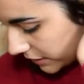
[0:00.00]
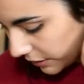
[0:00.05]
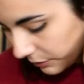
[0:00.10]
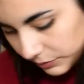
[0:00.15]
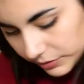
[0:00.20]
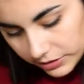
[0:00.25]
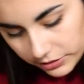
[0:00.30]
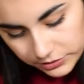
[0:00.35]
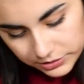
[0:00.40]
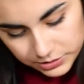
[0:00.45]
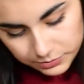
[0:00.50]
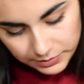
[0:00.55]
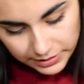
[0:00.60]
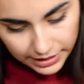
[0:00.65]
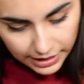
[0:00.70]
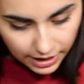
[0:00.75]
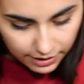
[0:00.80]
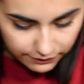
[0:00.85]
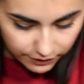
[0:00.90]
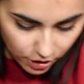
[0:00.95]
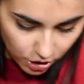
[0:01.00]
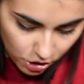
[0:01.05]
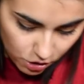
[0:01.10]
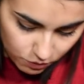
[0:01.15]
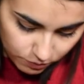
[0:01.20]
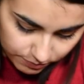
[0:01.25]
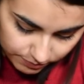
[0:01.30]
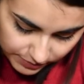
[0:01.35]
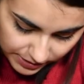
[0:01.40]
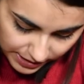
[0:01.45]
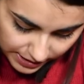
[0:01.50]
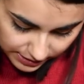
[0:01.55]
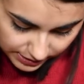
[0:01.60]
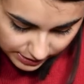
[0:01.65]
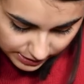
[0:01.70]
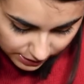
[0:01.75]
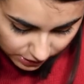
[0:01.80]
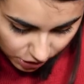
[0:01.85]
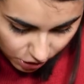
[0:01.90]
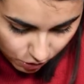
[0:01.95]
see what else we have. Oh, and
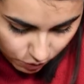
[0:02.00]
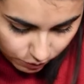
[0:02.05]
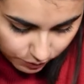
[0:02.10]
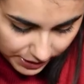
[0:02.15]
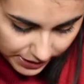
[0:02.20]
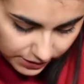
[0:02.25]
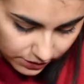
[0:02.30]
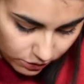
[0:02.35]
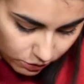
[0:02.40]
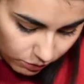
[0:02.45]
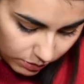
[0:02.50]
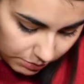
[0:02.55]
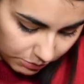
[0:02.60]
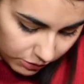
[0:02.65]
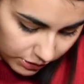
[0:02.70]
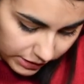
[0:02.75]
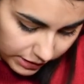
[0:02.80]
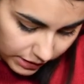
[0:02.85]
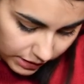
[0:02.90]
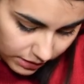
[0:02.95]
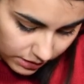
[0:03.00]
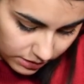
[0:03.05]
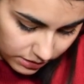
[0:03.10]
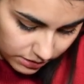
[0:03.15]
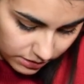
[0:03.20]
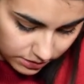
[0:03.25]
here, oh wait, no, one more thing.